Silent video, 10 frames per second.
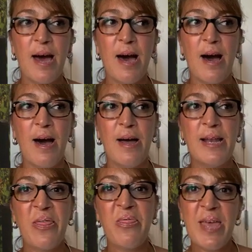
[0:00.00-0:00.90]
uh,
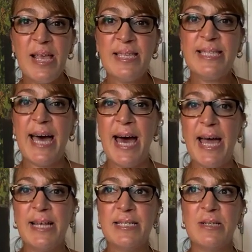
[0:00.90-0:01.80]
things
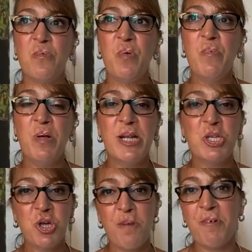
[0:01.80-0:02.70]
that we will
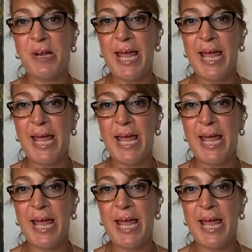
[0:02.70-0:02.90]
interpret